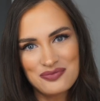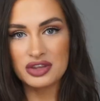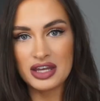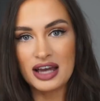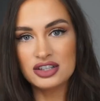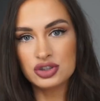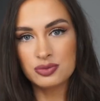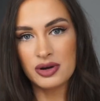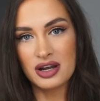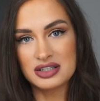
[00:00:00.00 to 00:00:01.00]
The actual
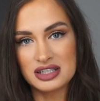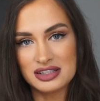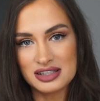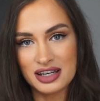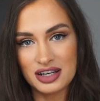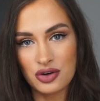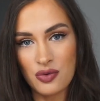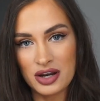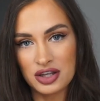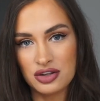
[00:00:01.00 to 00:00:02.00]
product is in
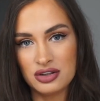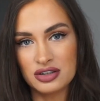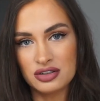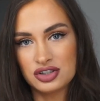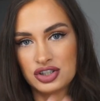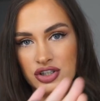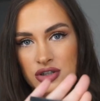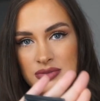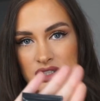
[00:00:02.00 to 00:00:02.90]
quite a cute little tube.